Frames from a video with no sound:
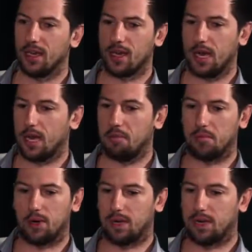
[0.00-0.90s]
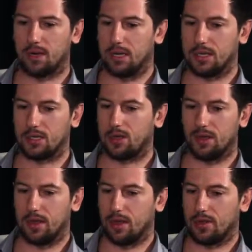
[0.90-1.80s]
I
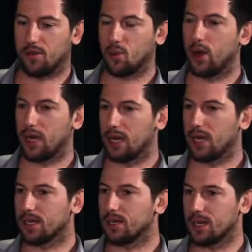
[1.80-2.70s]
thought, why not?